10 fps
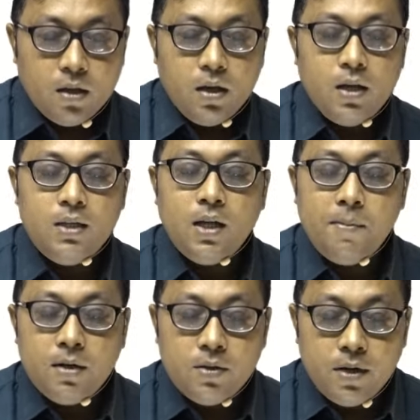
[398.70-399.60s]

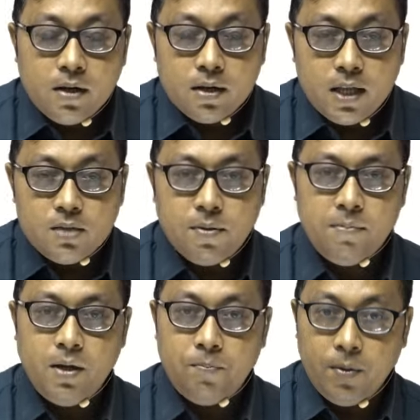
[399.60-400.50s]
inability to recognize
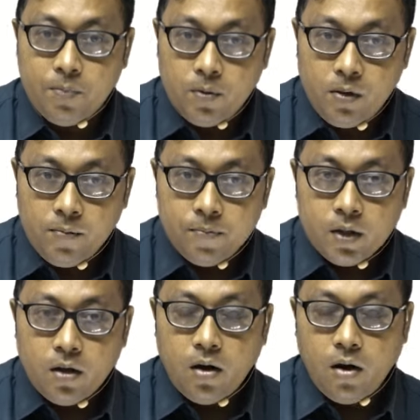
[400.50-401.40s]
familiar people
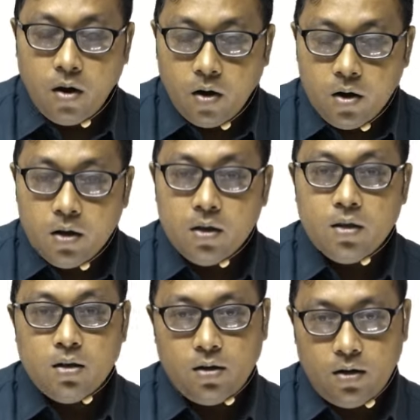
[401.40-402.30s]
or
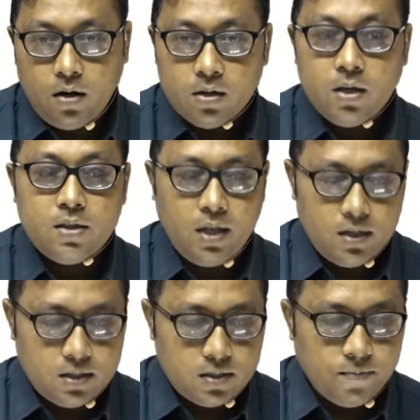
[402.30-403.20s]
other
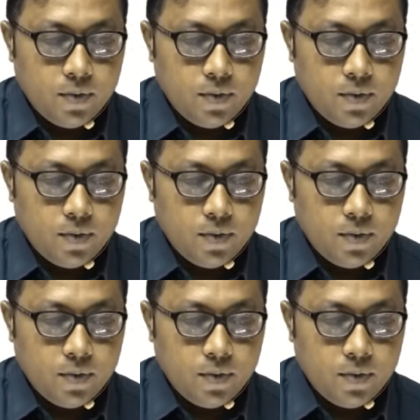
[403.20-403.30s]
things.